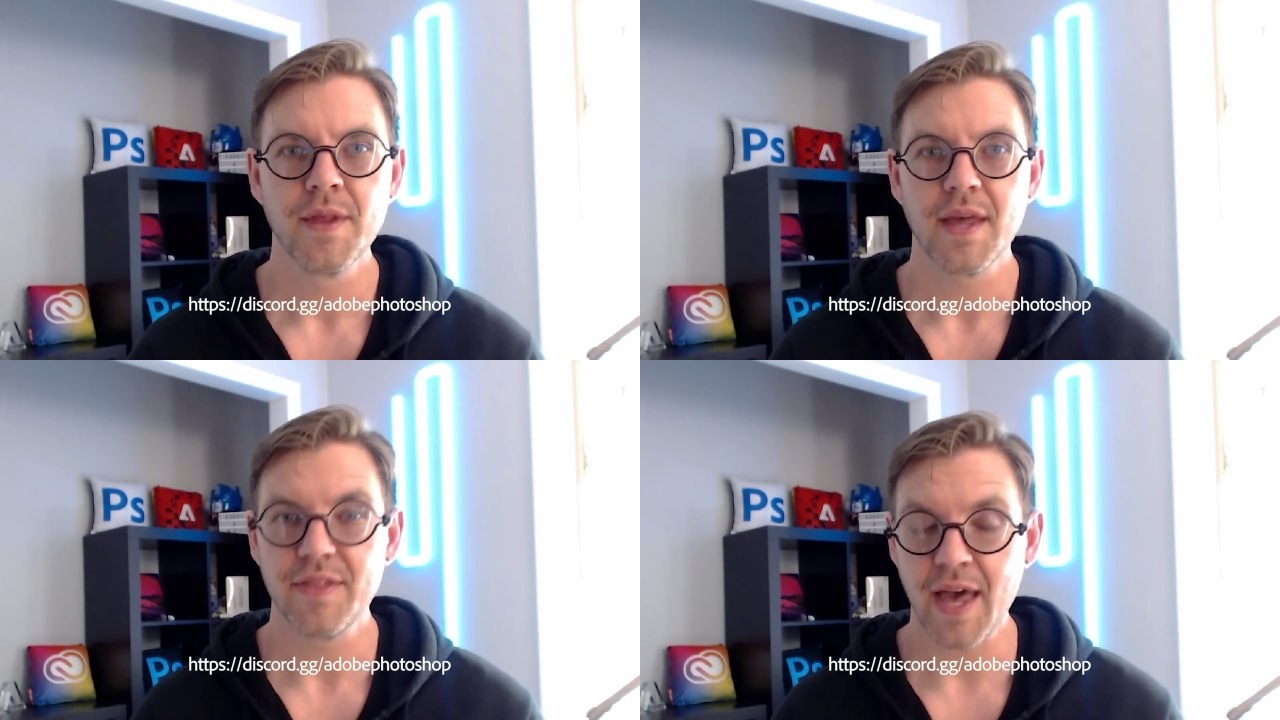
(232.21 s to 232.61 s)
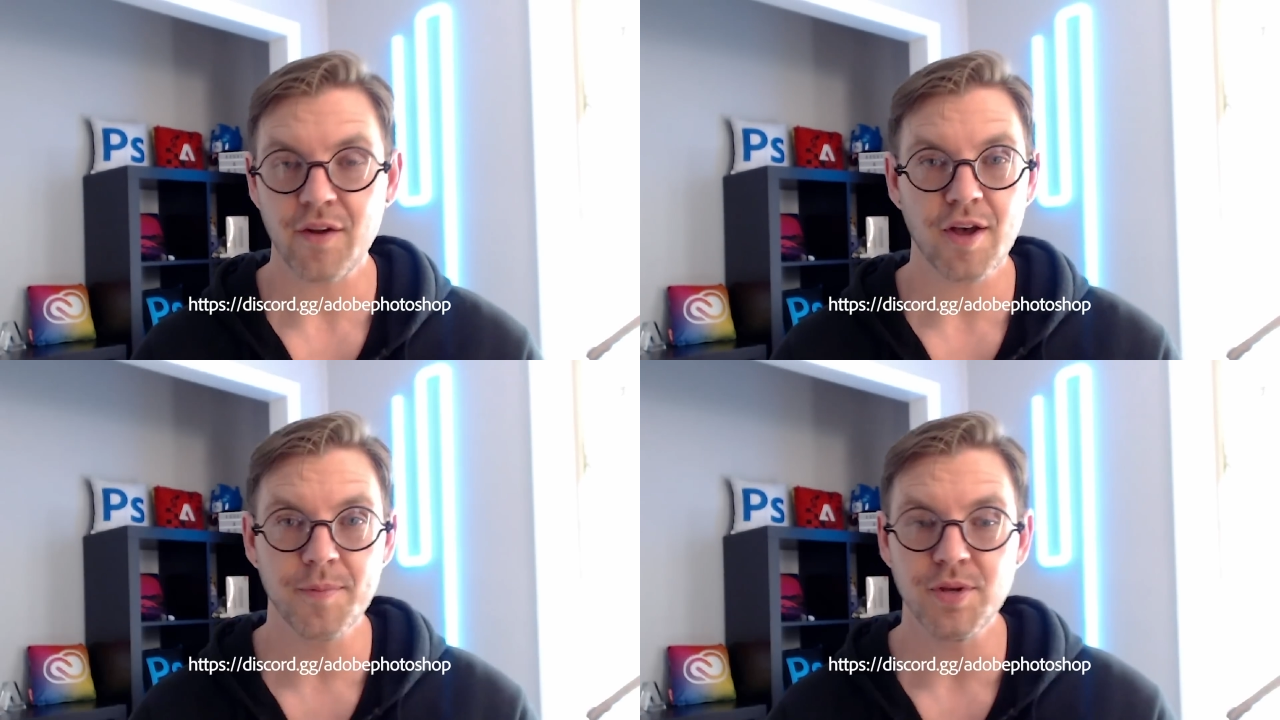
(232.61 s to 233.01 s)
And that'll
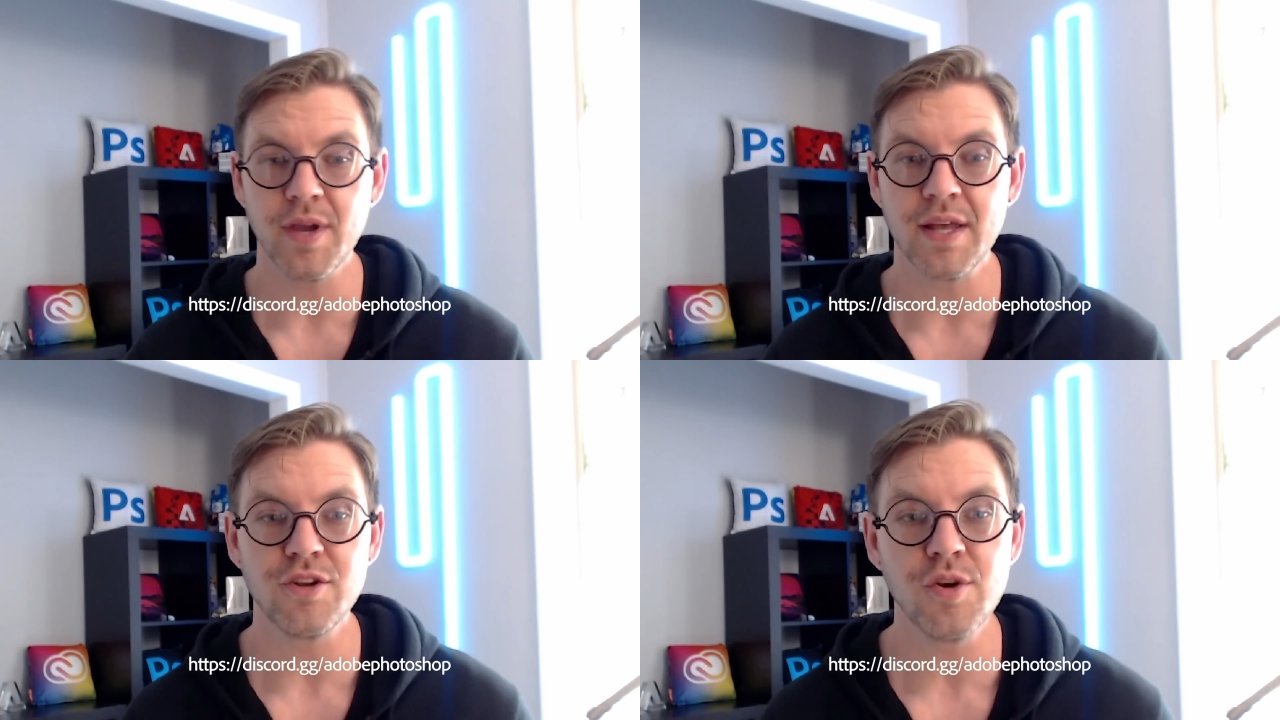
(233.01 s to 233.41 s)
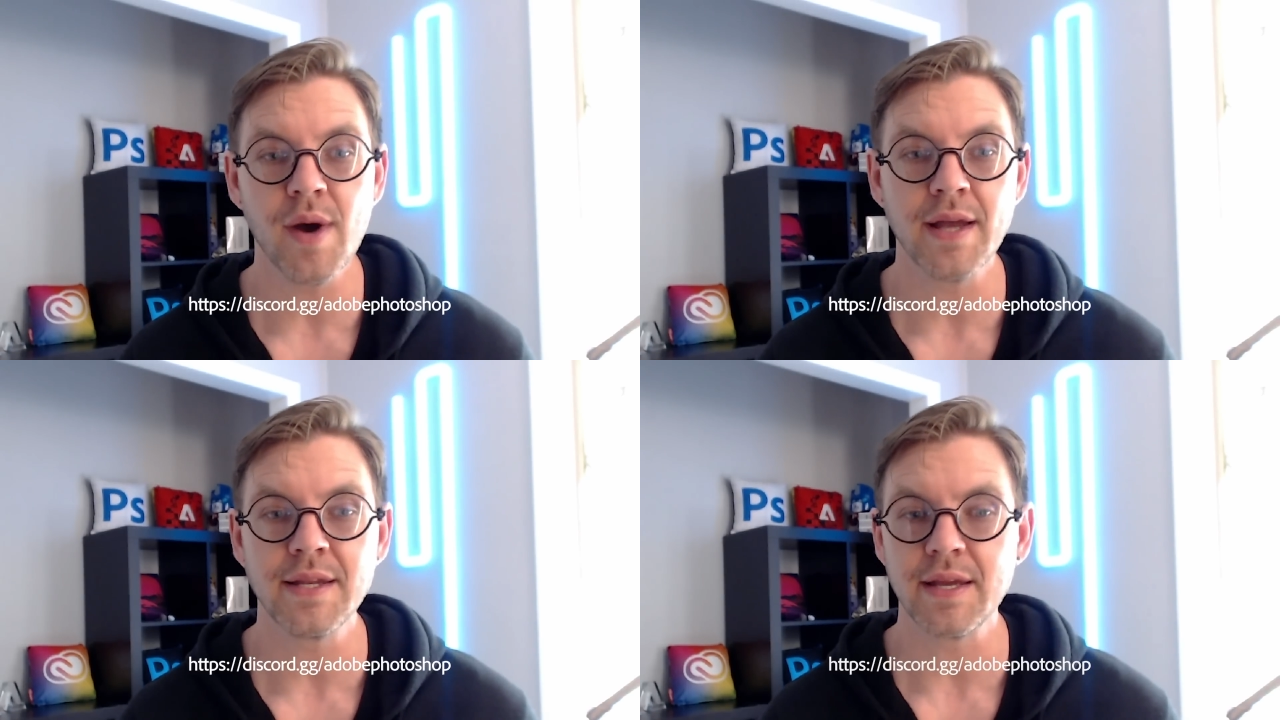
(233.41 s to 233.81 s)
help you get new
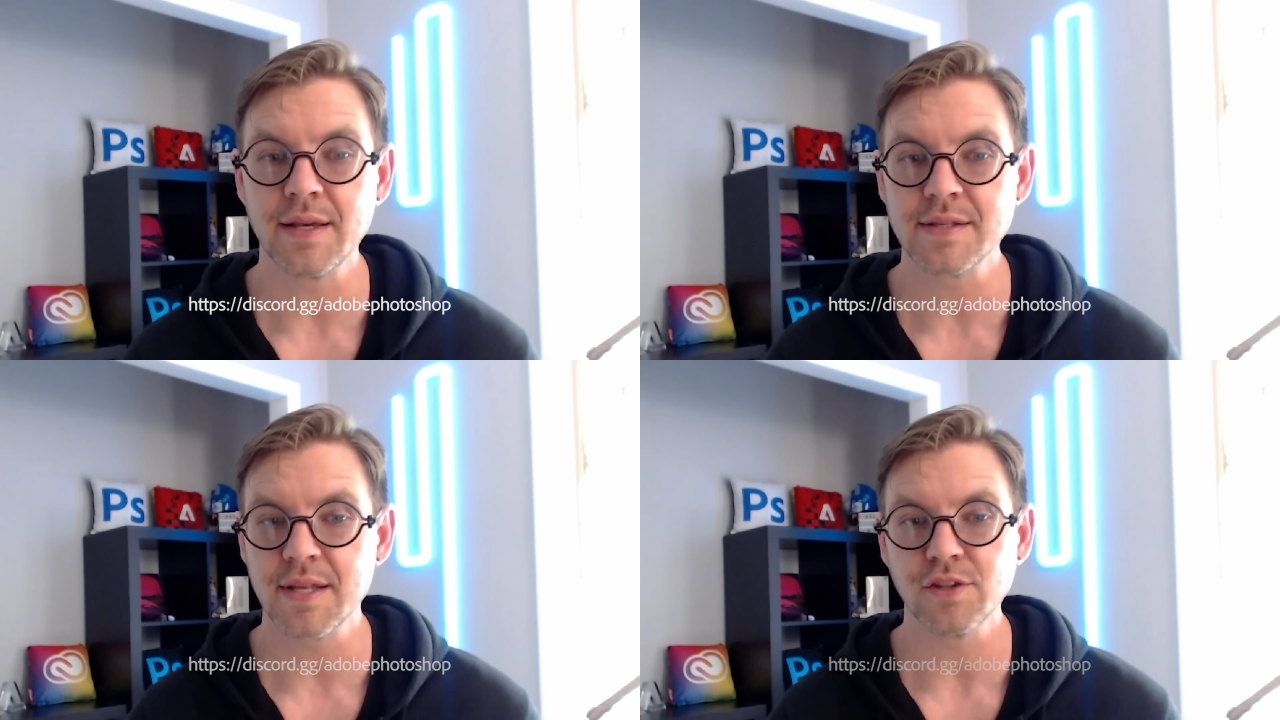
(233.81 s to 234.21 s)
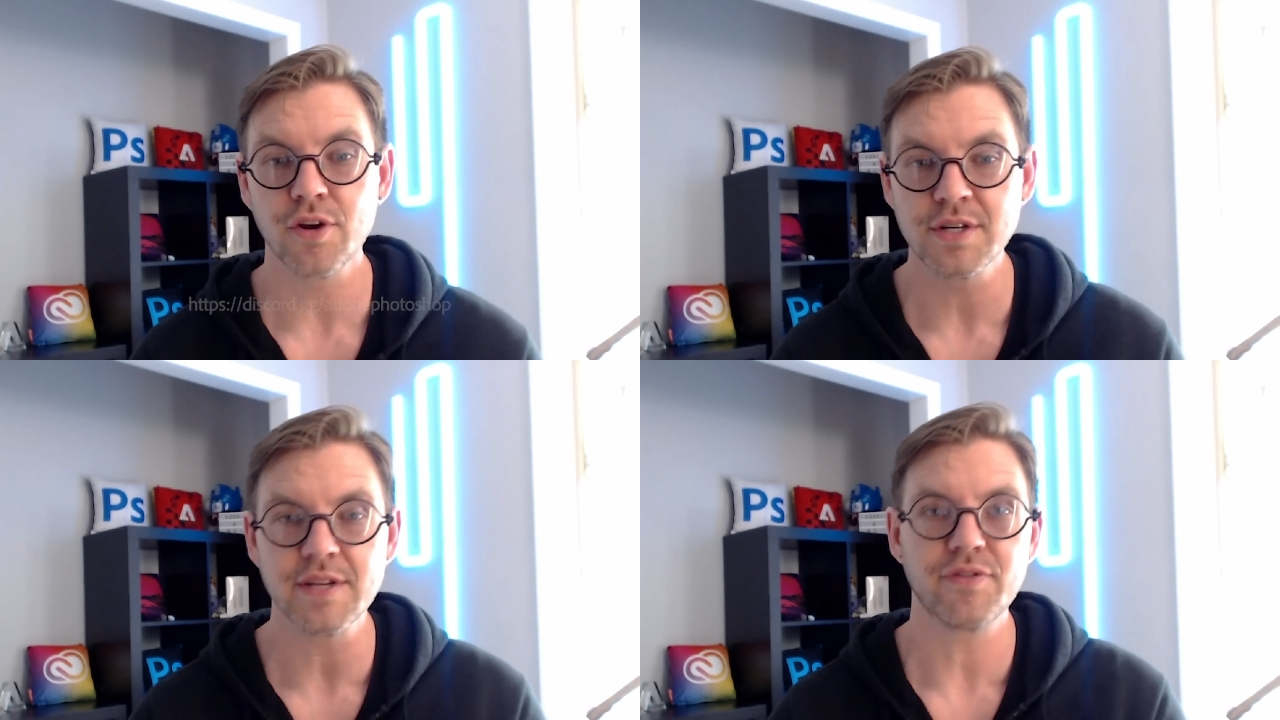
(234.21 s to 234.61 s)
ideas and
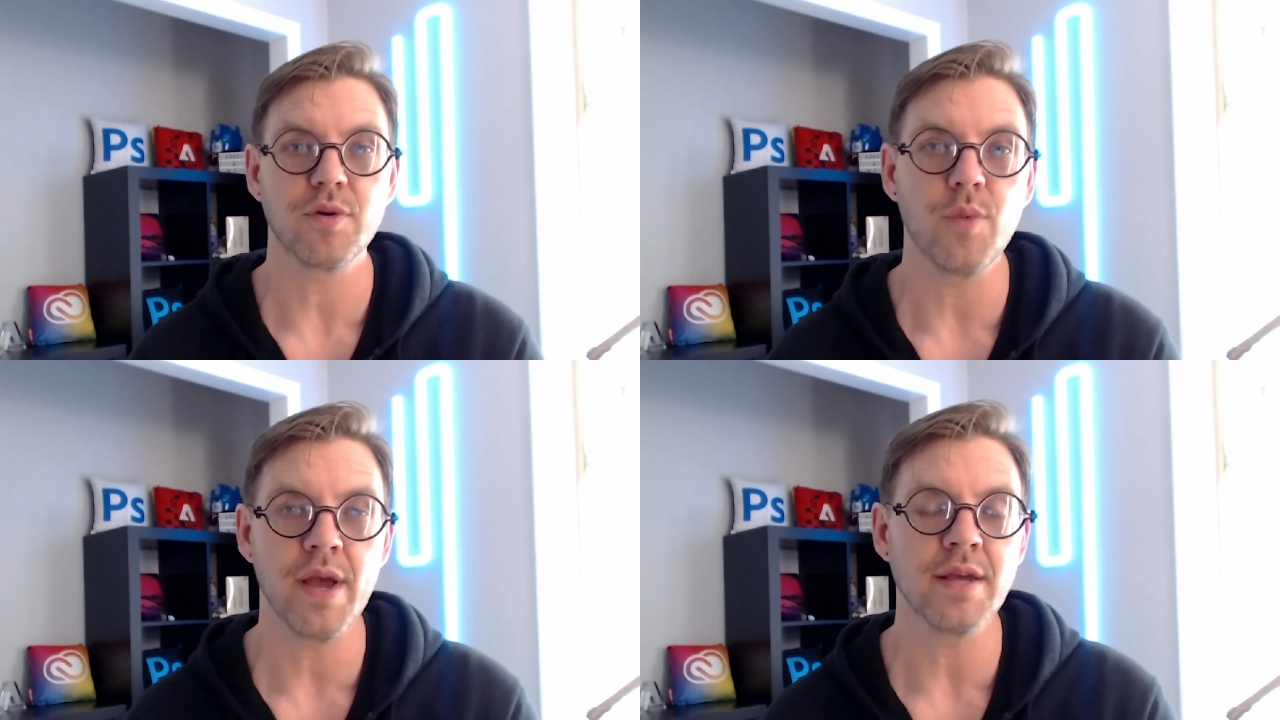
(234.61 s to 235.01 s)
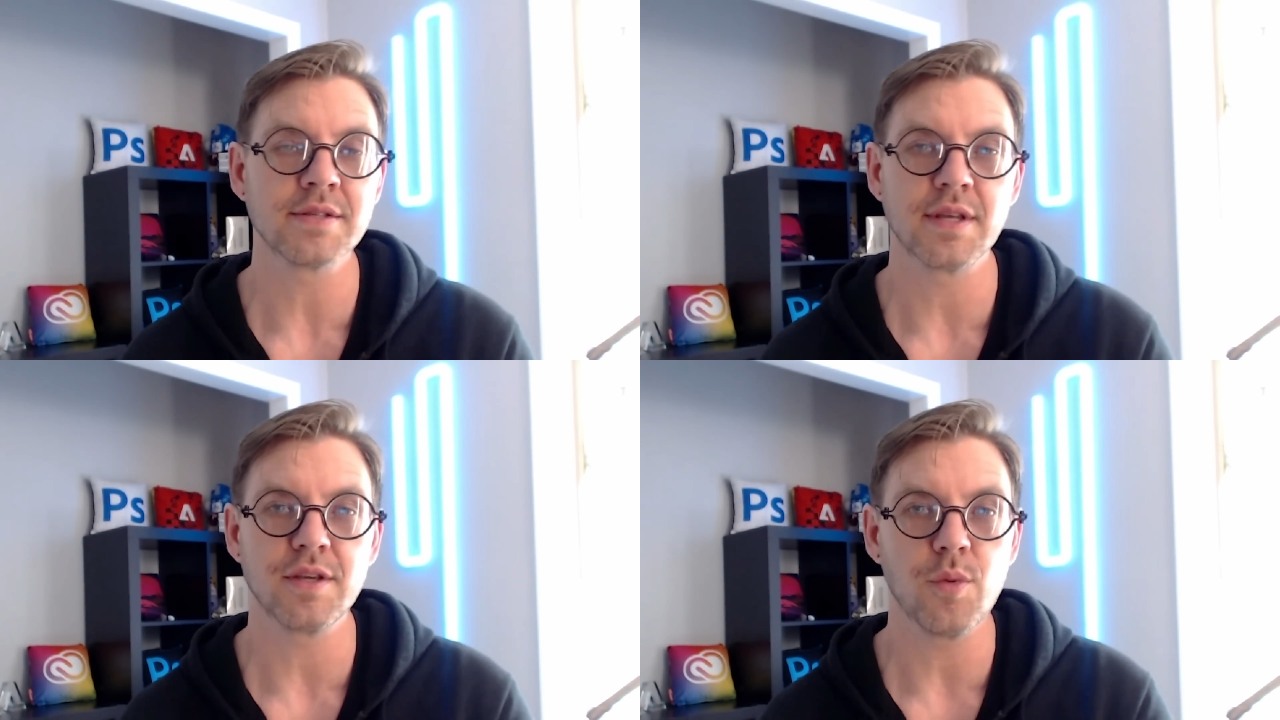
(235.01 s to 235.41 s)
learn different ways
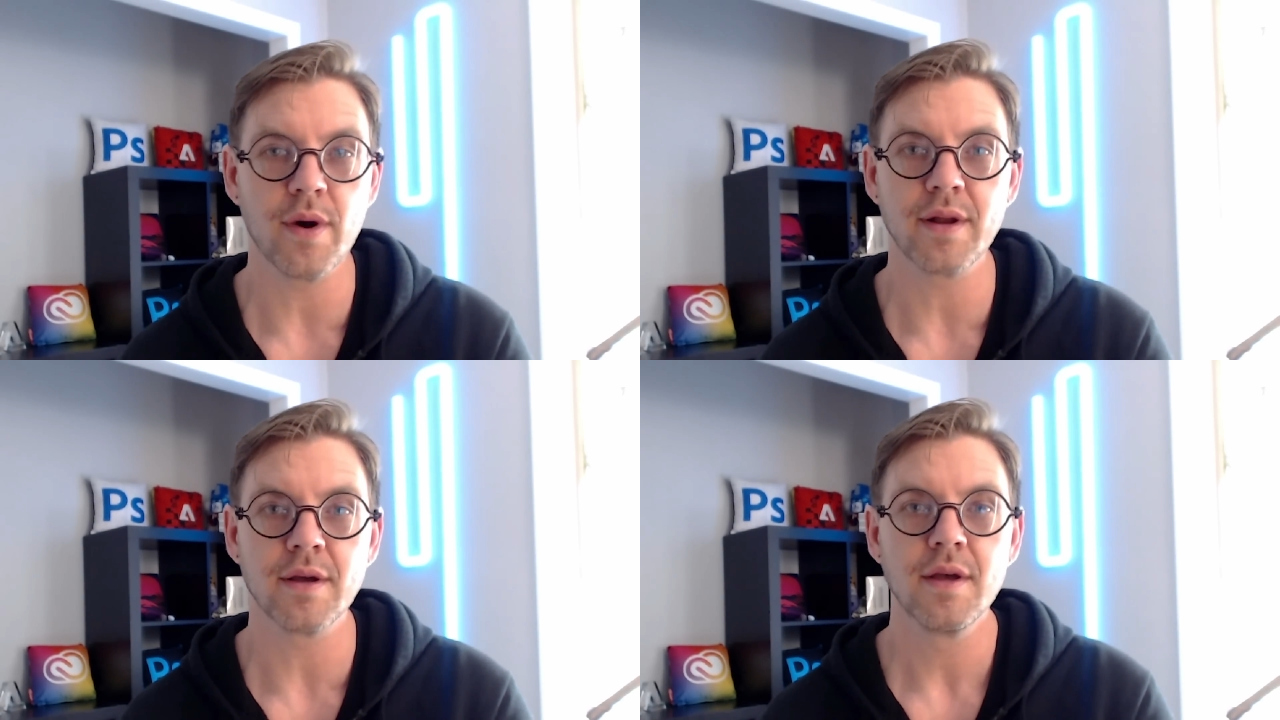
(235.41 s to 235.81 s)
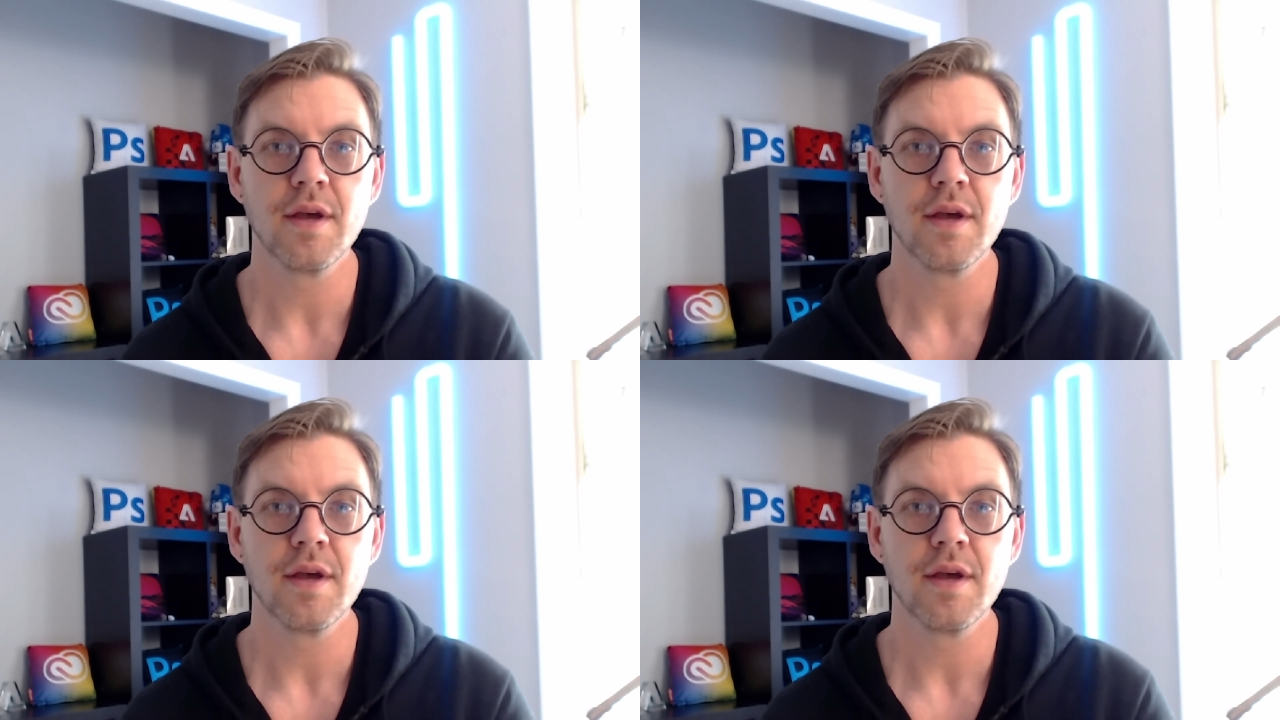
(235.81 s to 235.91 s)
that you want to